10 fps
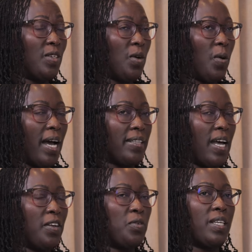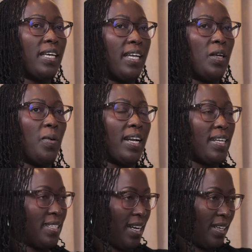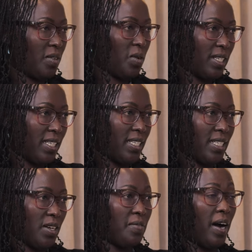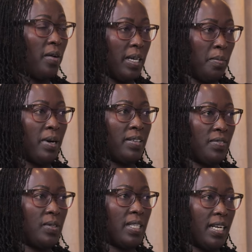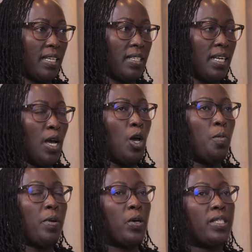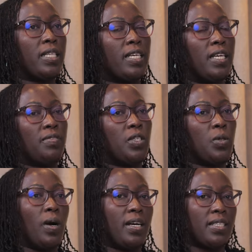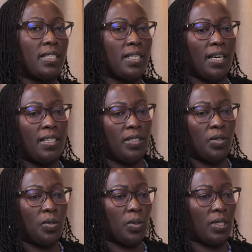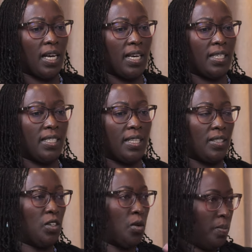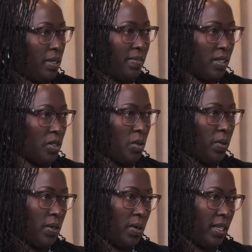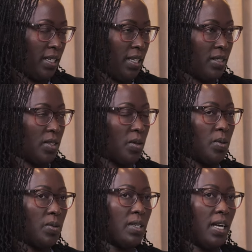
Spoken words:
you know, I don't think anyone has done an audit of how impactful it that is. Yeah. Because it gives you a side to society that you're oblivious to when you're in school.